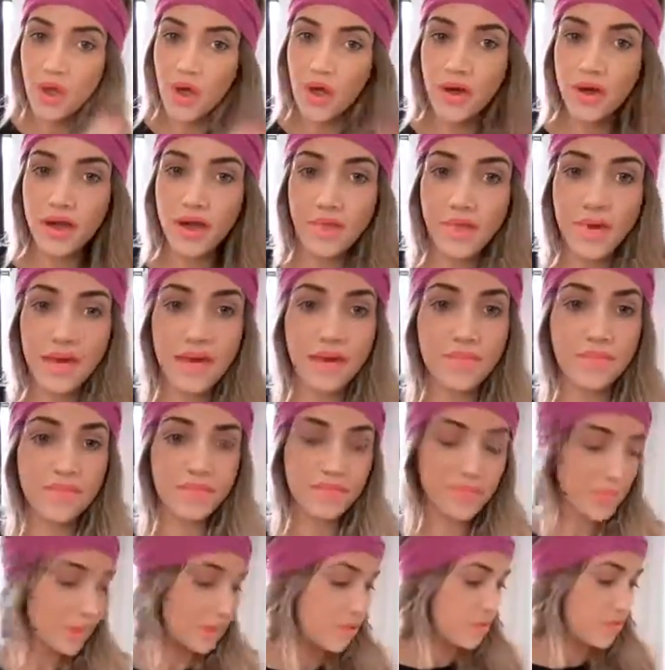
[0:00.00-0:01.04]
Okay, wait,
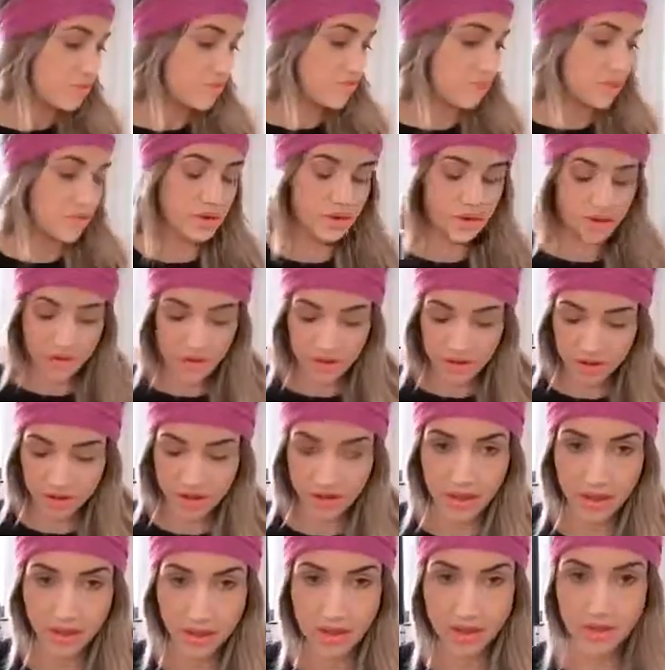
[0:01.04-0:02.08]
before we do
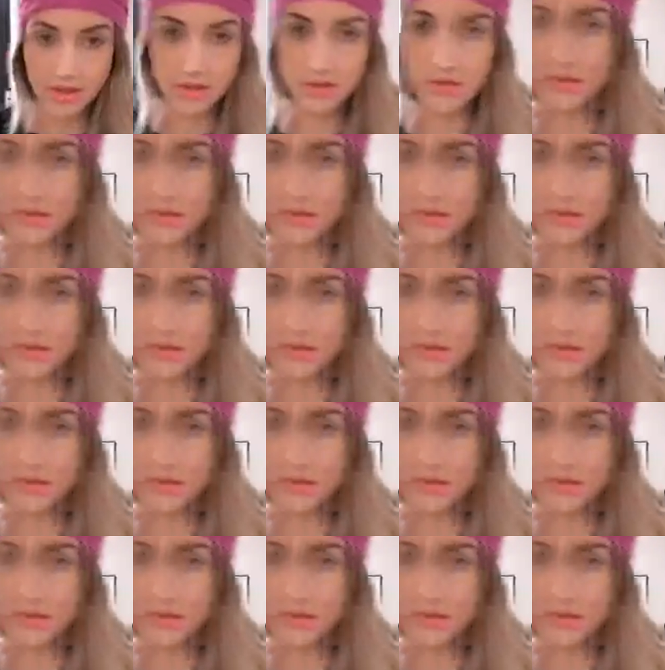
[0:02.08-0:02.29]
anything.